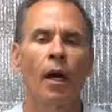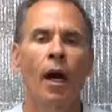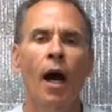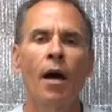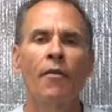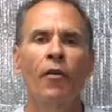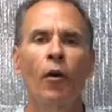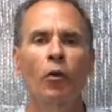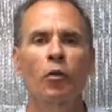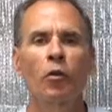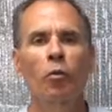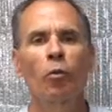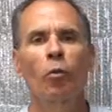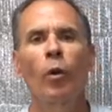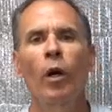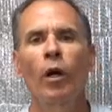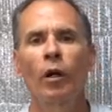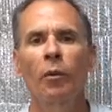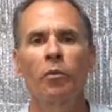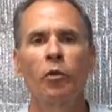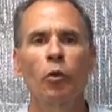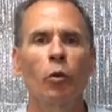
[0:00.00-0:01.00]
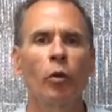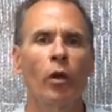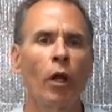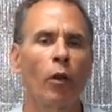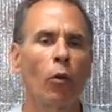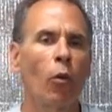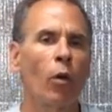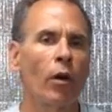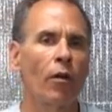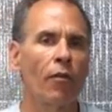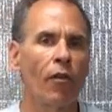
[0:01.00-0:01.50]
Hi folks, welcome to
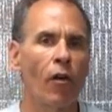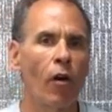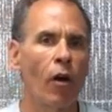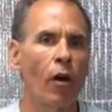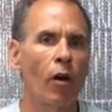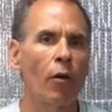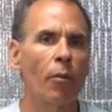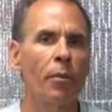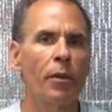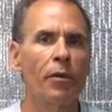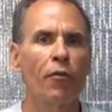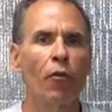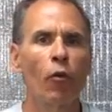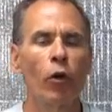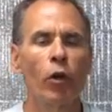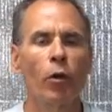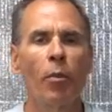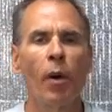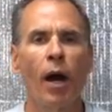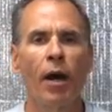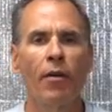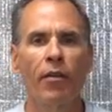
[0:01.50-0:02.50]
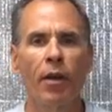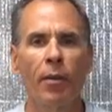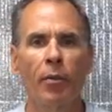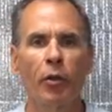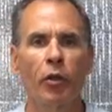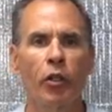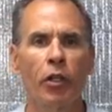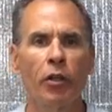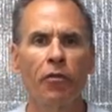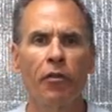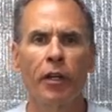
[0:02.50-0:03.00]
another one of our Before You Buy Vapor
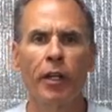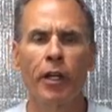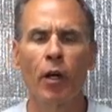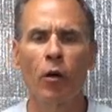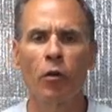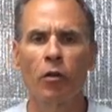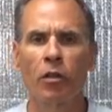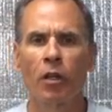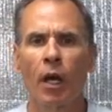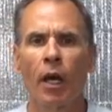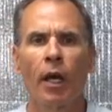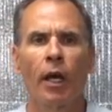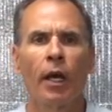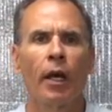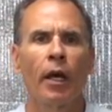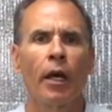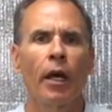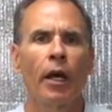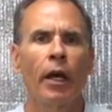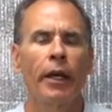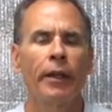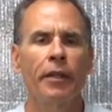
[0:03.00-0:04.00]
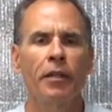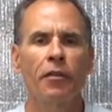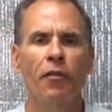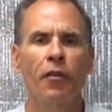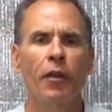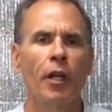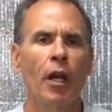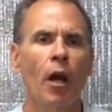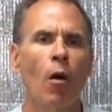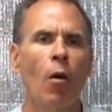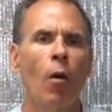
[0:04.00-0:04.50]
Chief videos. In this
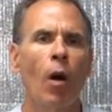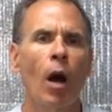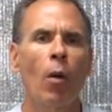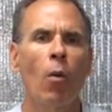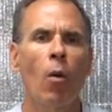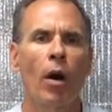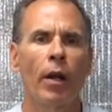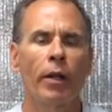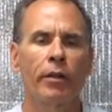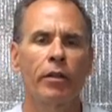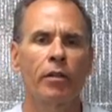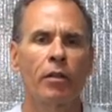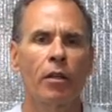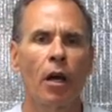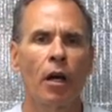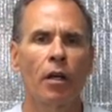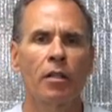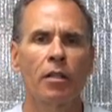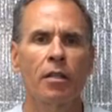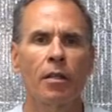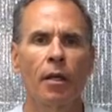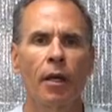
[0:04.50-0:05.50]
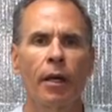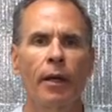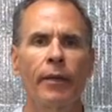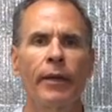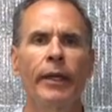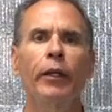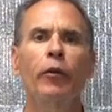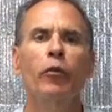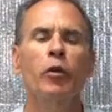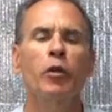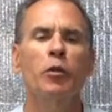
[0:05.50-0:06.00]
video I want to discuss
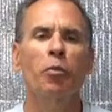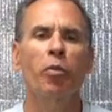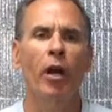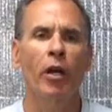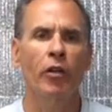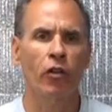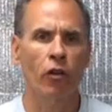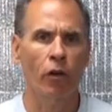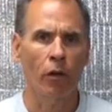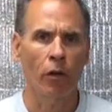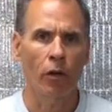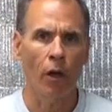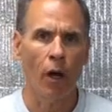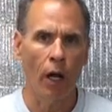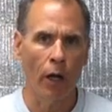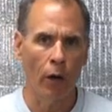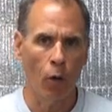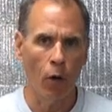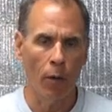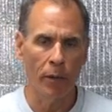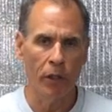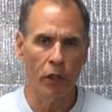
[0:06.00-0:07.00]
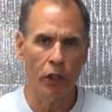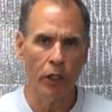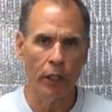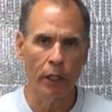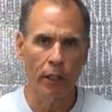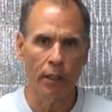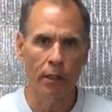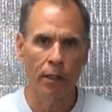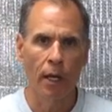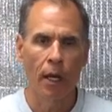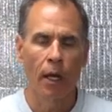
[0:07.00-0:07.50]
increased pressure on our
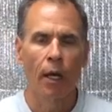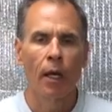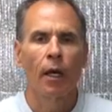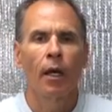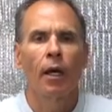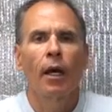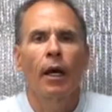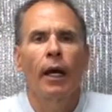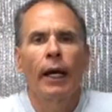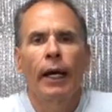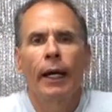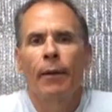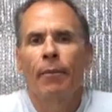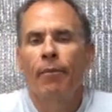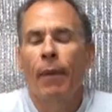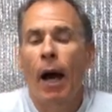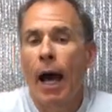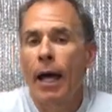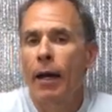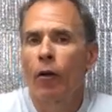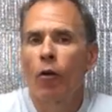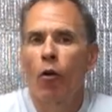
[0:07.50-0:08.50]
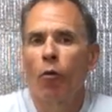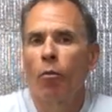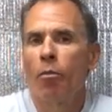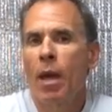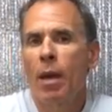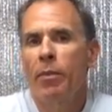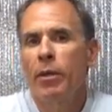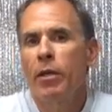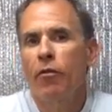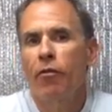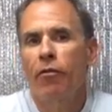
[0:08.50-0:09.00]
machines. I don't know,
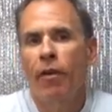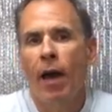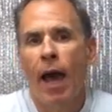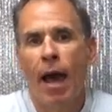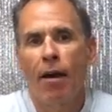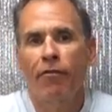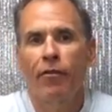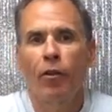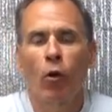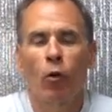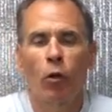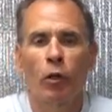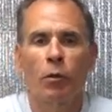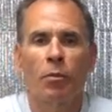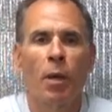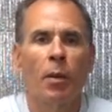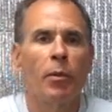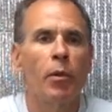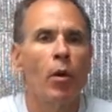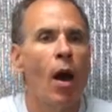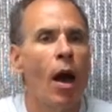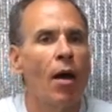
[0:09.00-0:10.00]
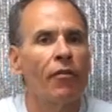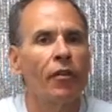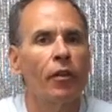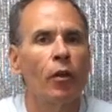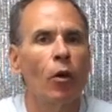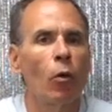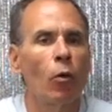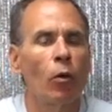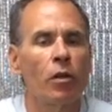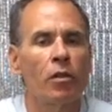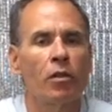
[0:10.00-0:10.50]
maybe you have noticed, maybe you
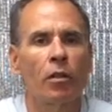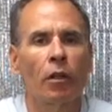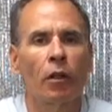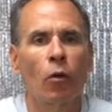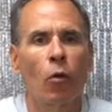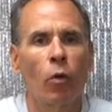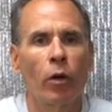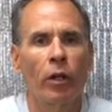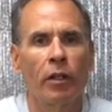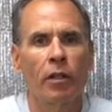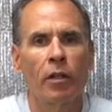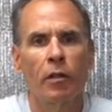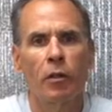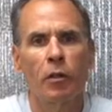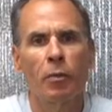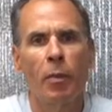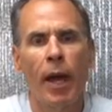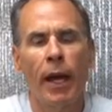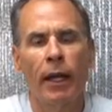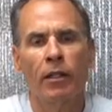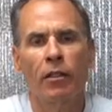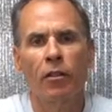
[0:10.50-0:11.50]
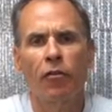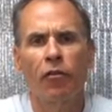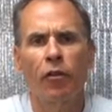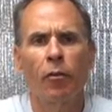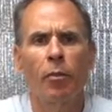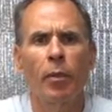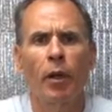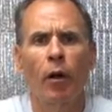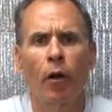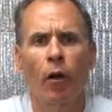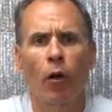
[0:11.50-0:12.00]
haven't noticed, according to the specs, if
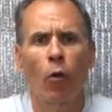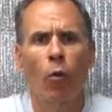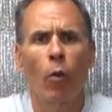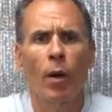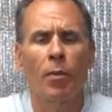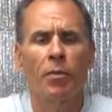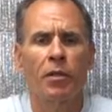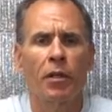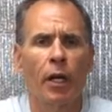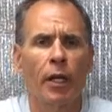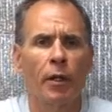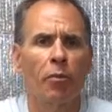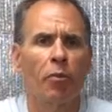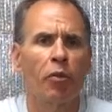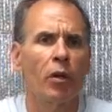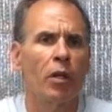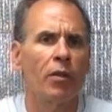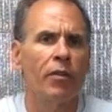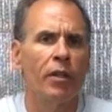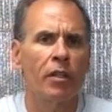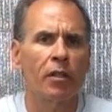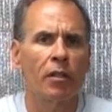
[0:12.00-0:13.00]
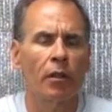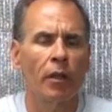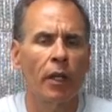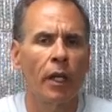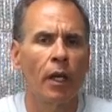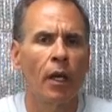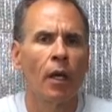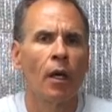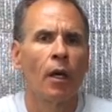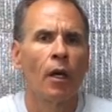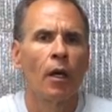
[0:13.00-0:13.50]
you've been on our website previously,